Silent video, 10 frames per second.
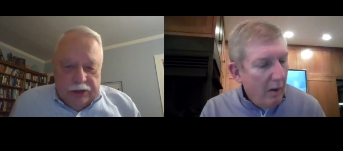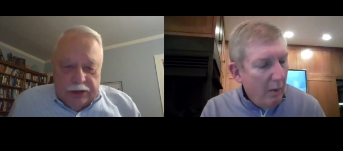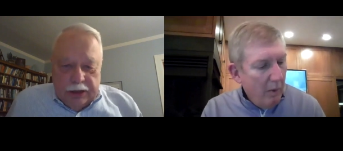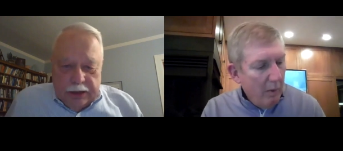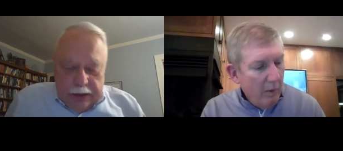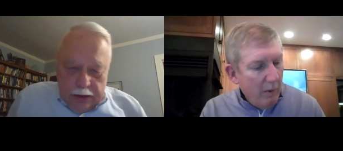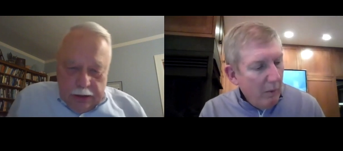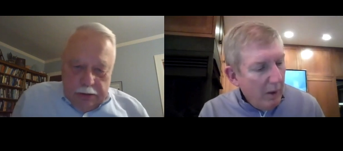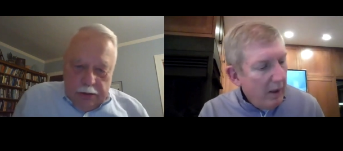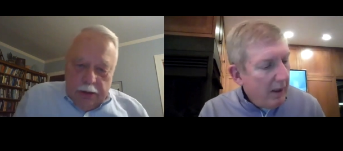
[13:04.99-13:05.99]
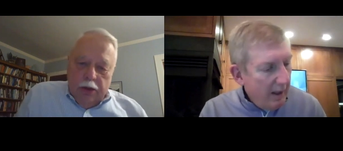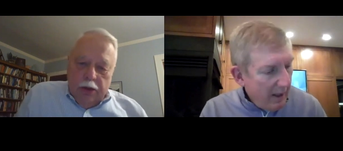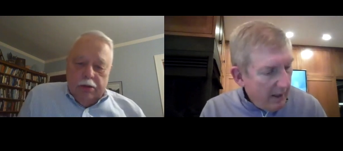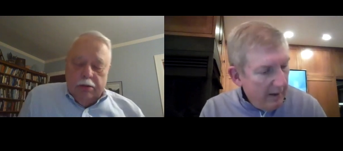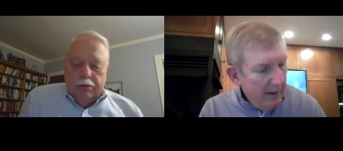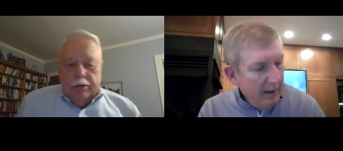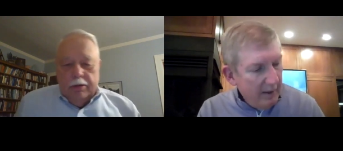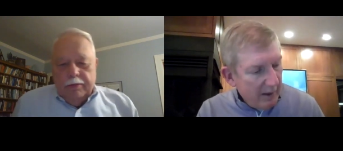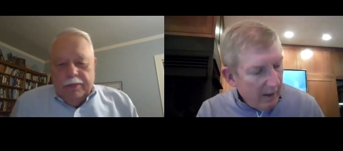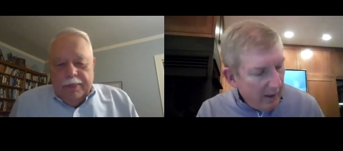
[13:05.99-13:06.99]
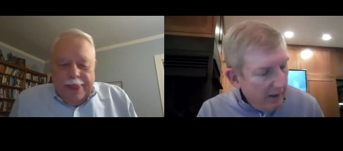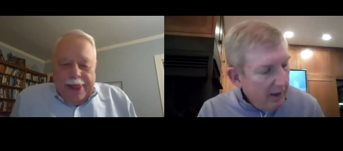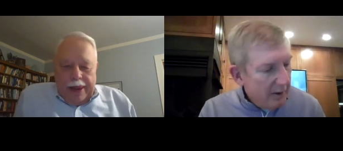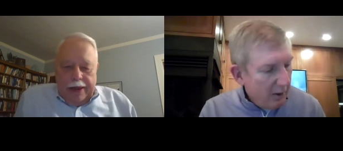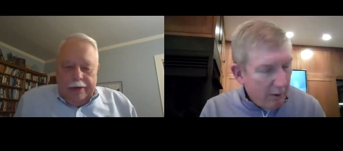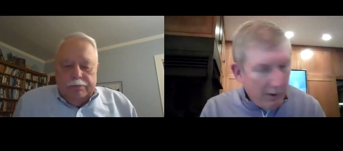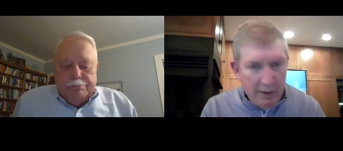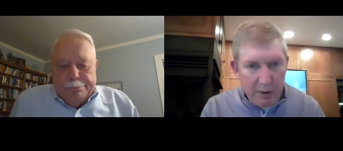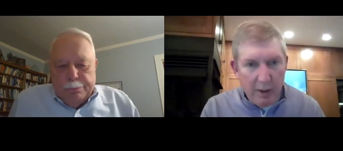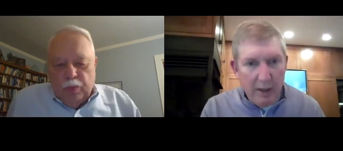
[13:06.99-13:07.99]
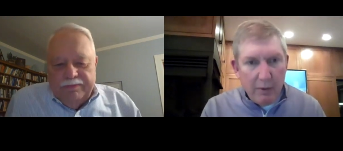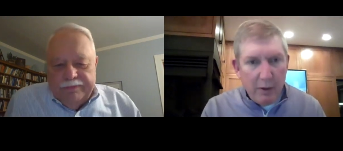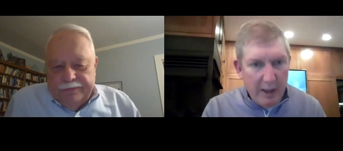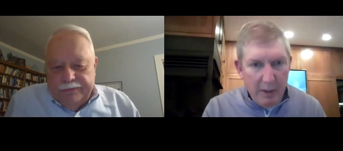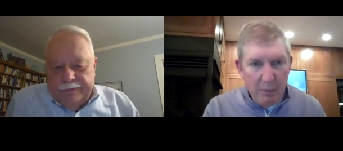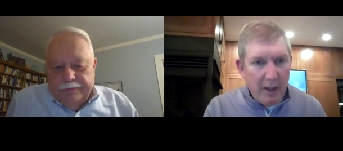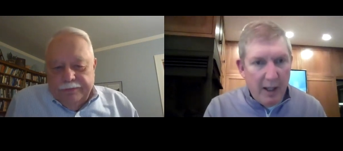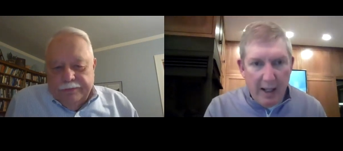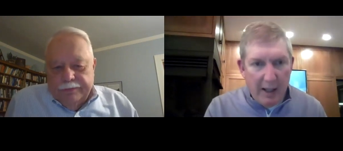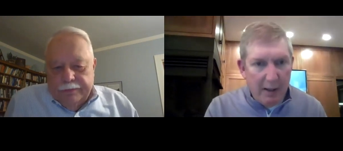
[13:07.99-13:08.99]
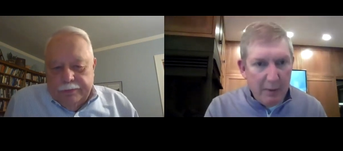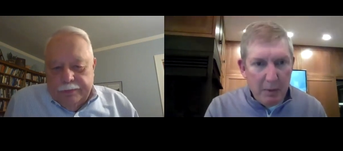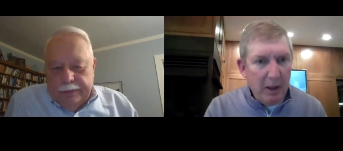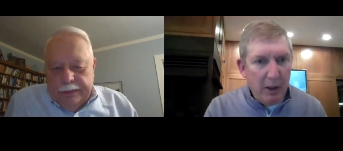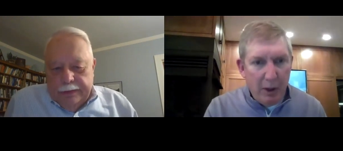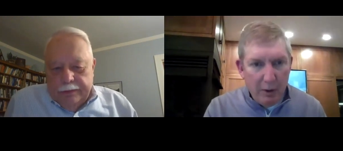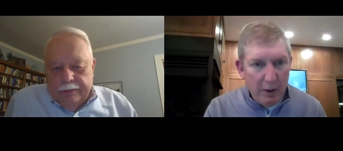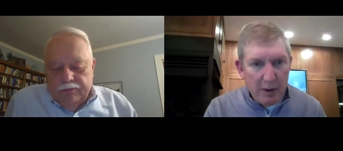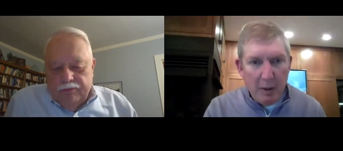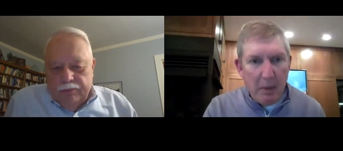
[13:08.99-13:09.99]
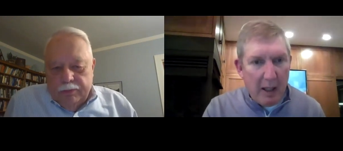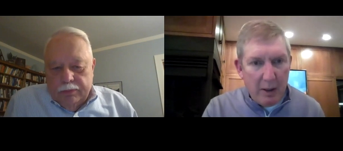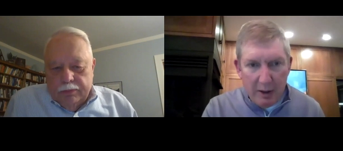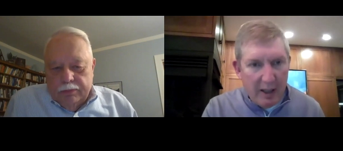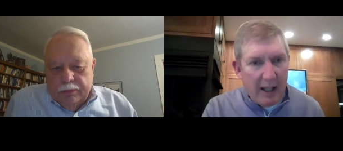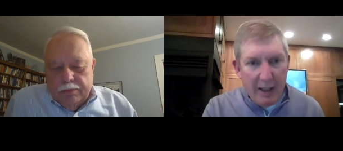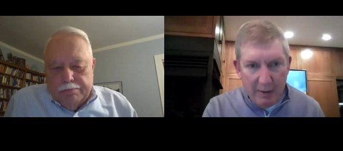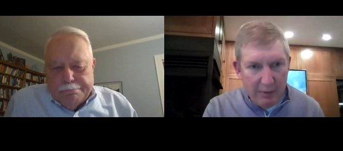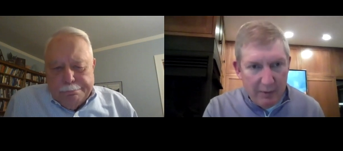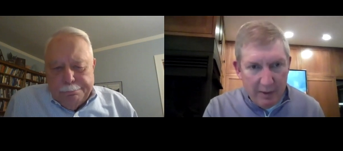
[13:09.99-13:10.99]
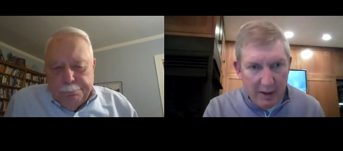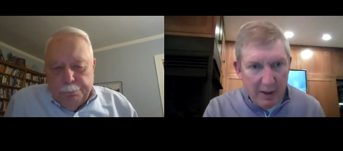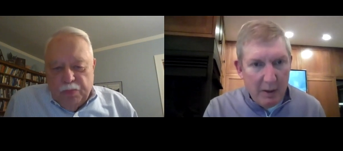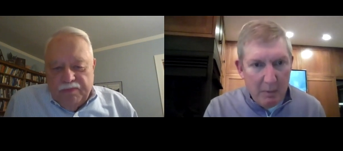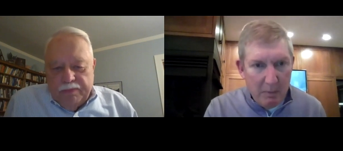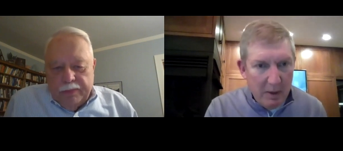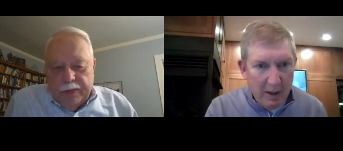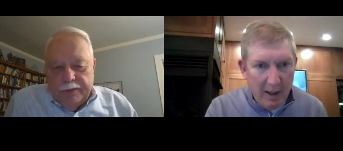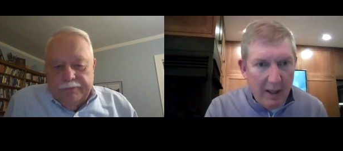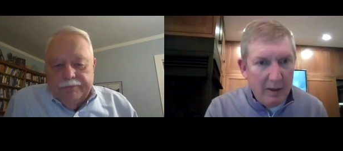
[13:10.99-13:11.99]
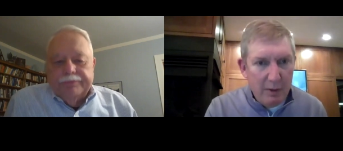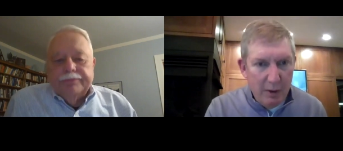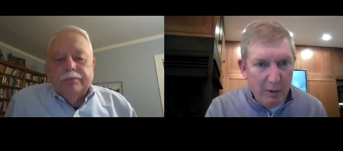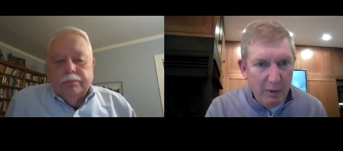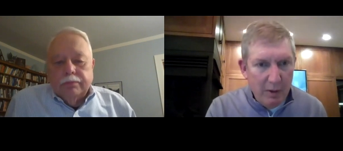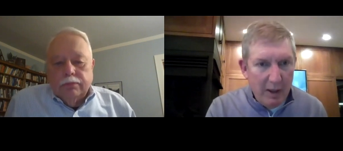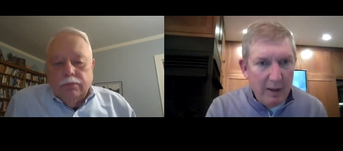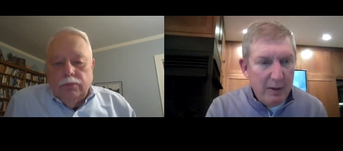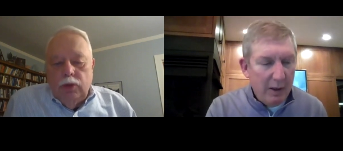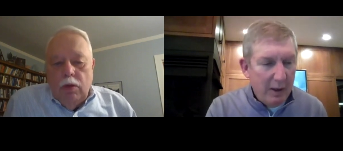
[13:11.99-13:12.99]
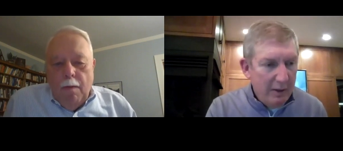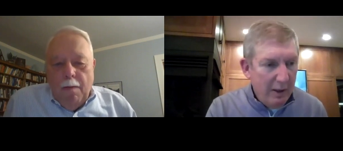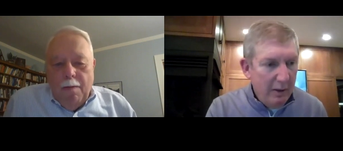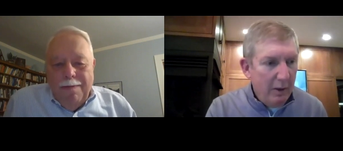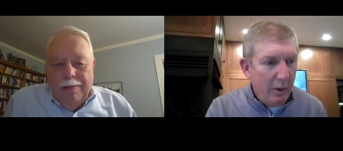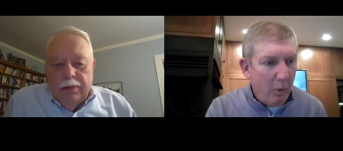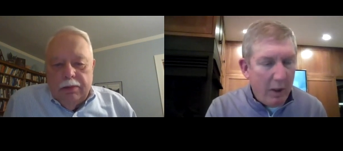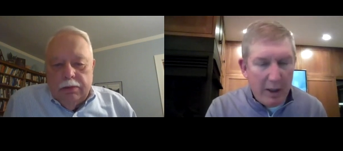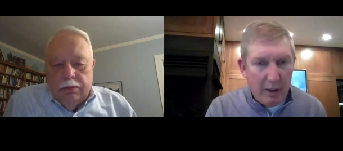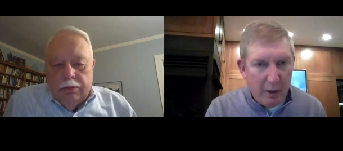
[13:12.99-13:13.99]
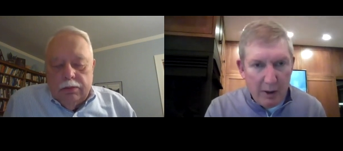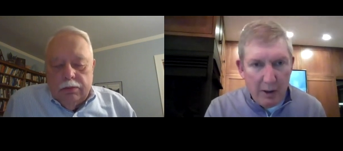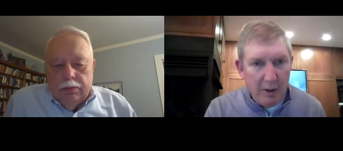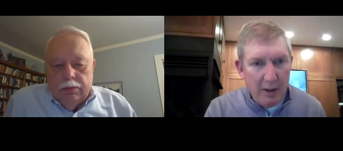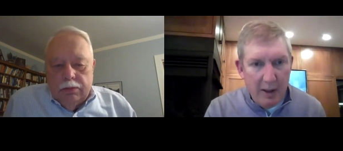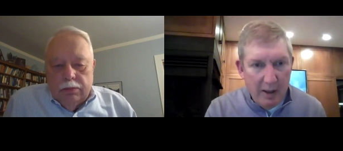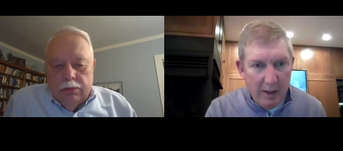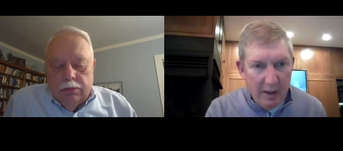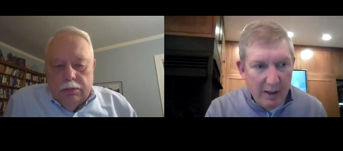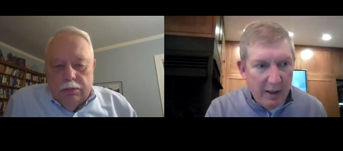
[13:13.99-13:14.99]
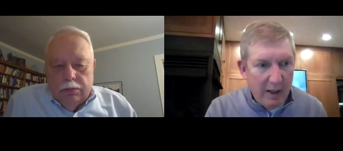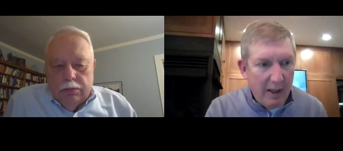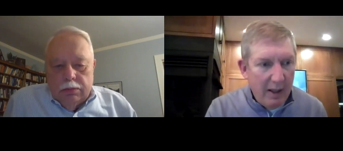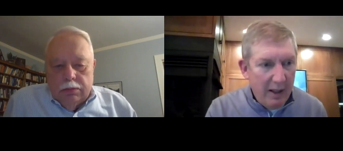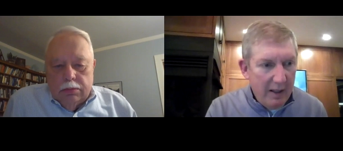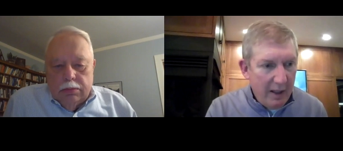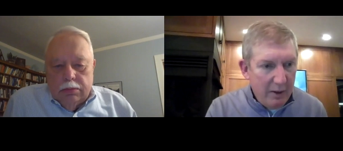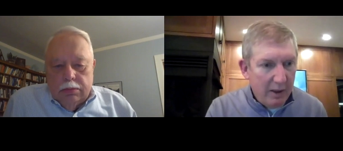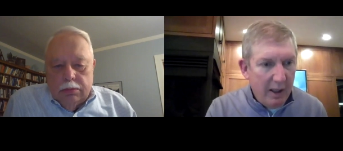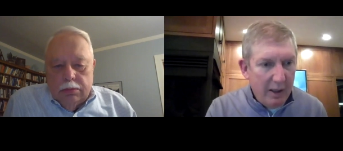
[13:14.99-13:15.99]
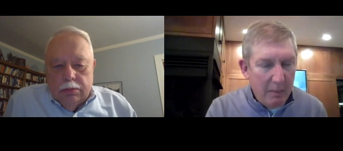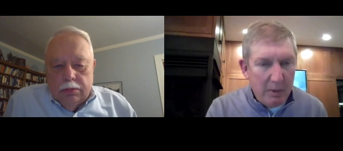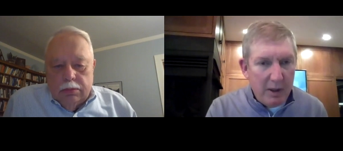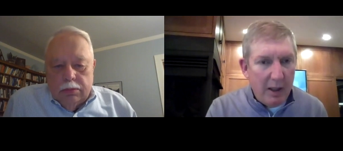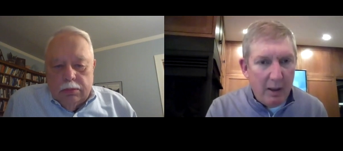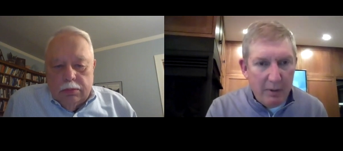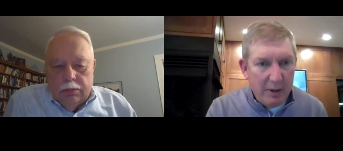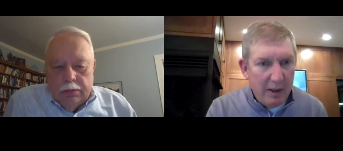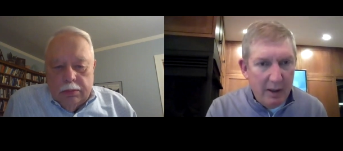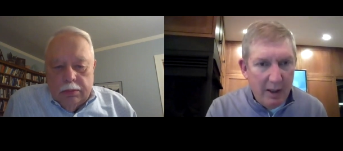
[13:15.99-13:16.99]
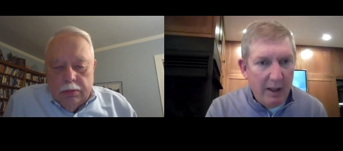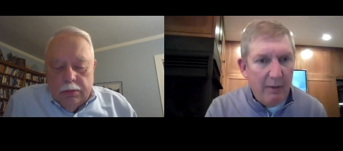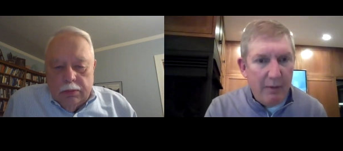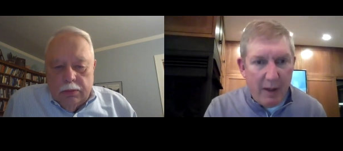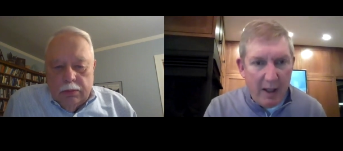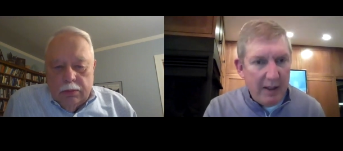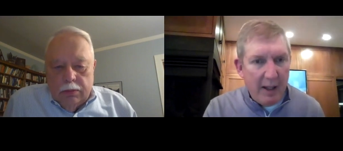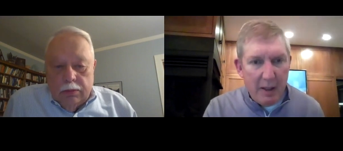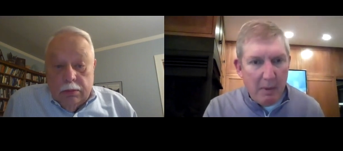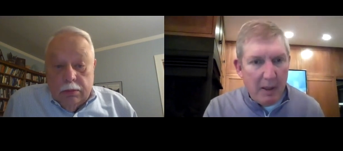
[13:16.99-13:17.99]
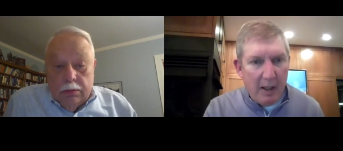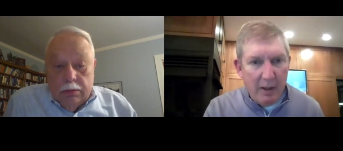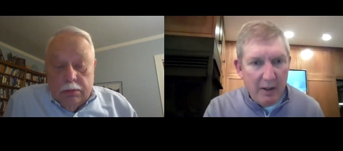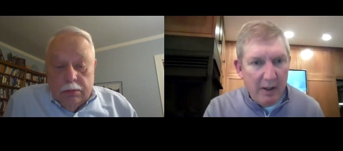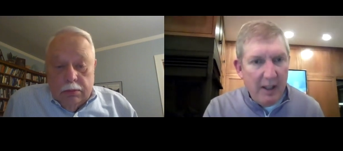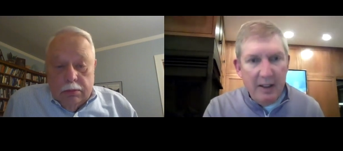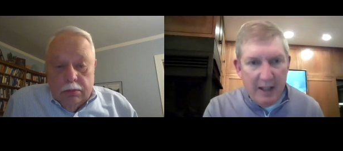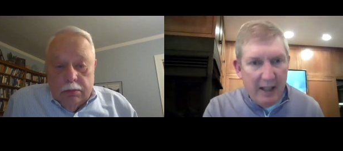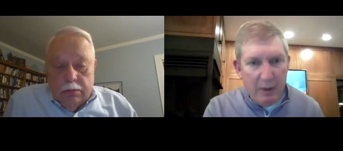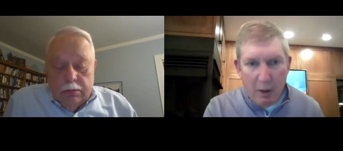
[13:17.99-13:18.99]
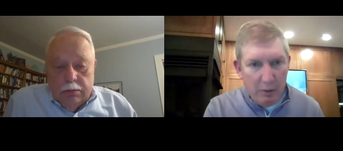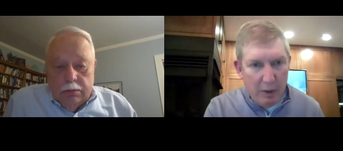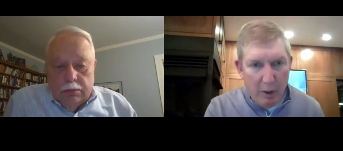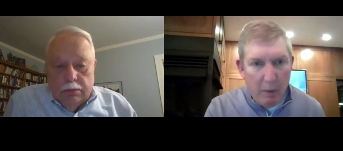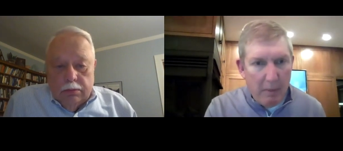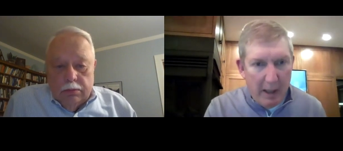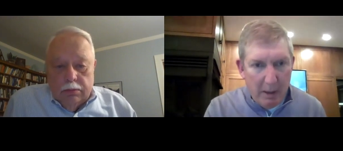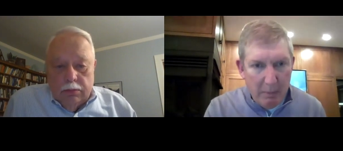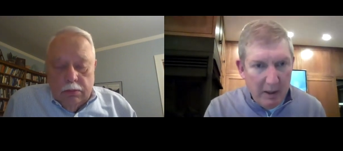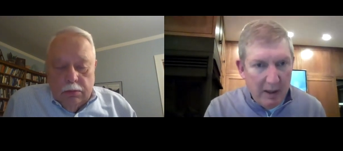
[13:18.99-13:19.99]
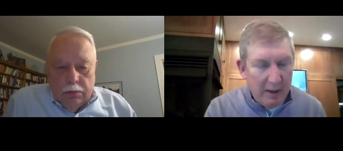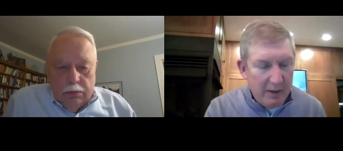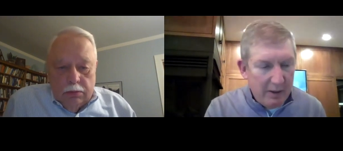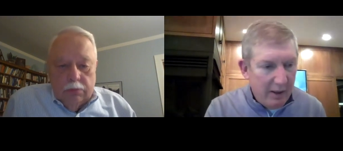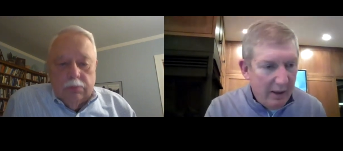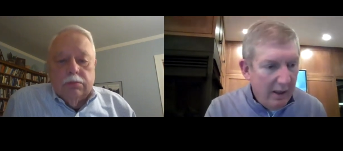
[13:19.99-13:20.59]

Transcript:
Speaker 1: you? Well, I, I think it's a I think it's a great trait for anyone to have to be curious about life um, and to and to continue to want to learn. Uh, and educate themselves and, and find out about things they don't know about because